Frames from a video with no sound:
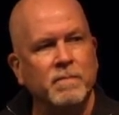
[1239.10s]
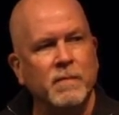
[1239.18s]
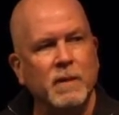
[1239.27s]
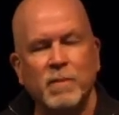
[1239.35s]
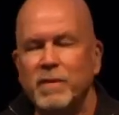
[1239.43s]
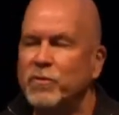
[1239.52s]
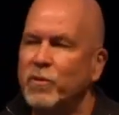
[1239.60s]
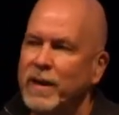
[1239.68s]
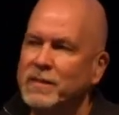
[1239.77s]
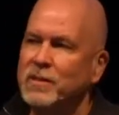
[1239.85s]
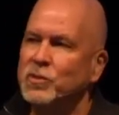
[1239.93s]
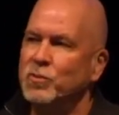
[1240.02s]
But if
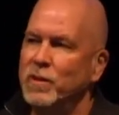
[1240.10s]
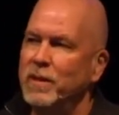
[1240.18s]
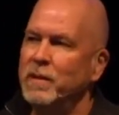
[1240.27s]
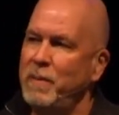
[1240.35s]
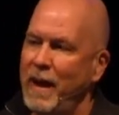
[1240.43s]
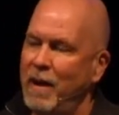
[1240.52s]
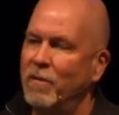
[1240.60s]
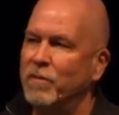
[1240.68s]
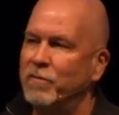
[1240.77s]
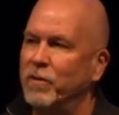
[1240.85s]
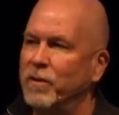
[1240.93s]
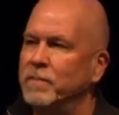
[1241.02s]
grace is really
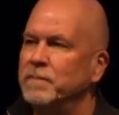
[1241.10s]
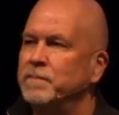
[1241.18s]
powerful,